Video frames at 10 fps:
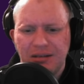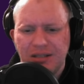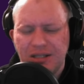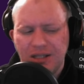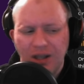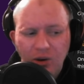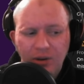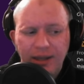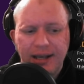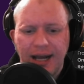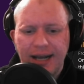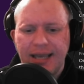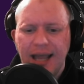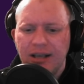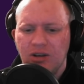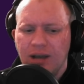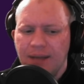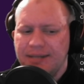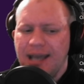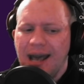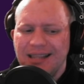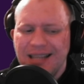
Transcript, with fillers: slowly kind of getting crept out.